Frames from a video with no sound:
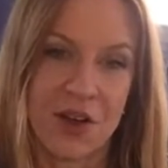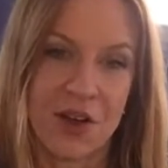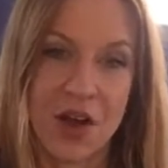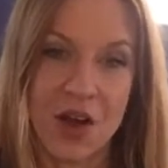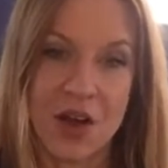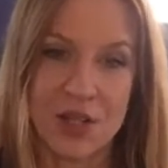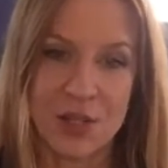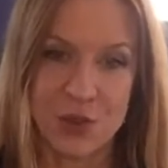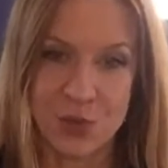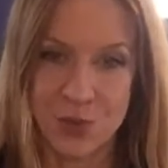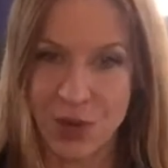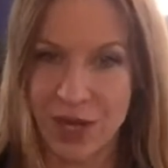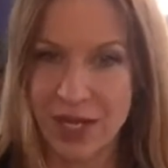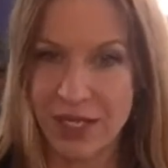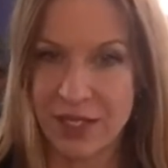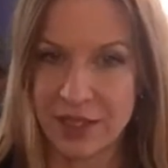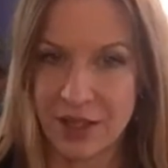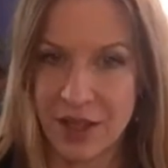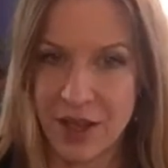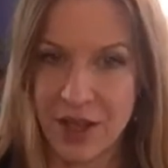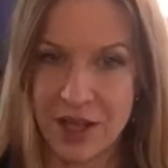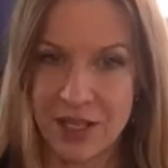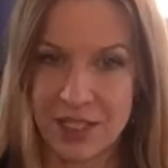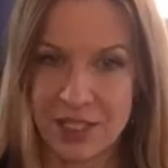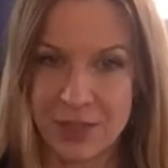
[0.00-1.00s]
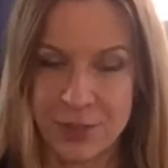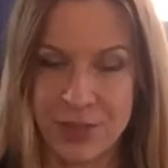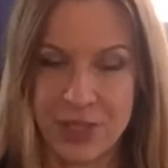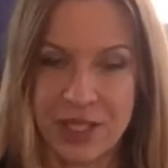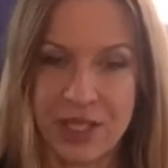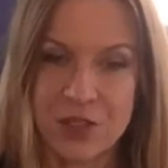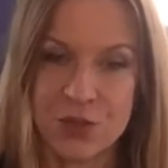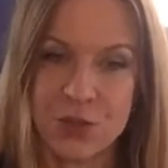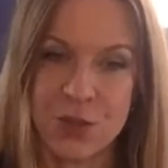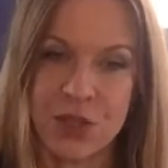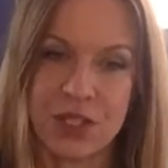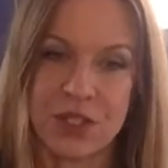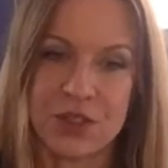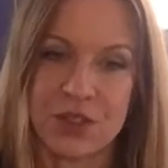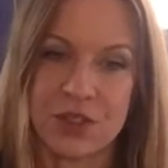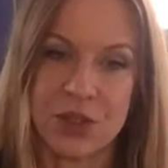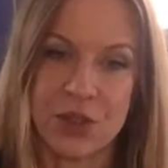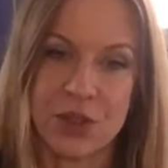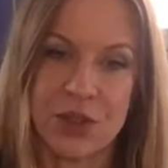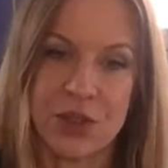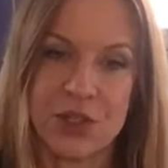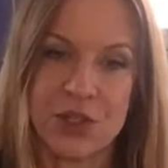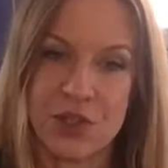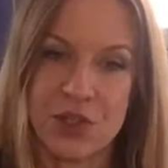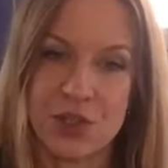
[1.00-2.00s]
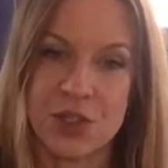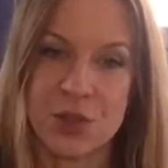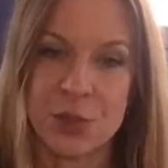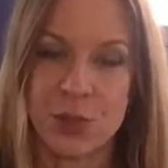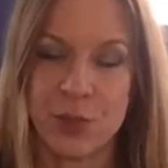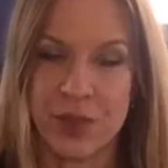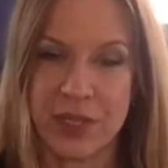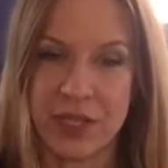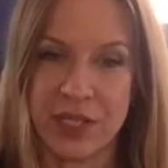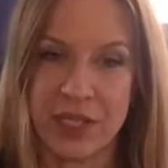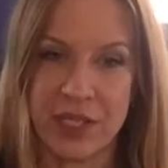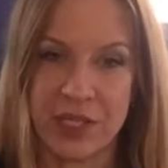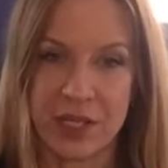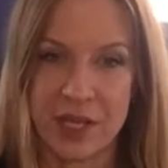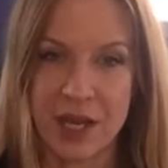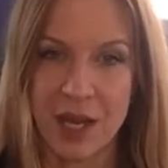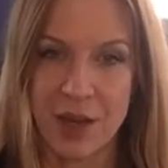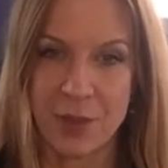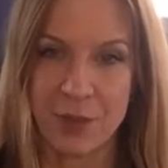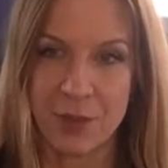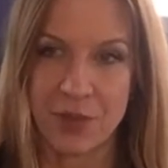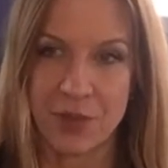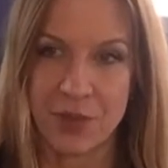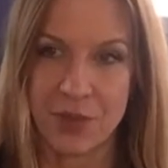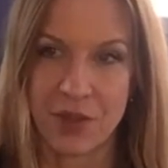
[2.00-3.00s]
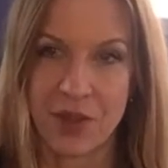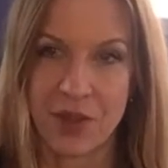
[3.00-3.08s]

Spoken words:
cause weight loss, because what you're doing is you're speeding up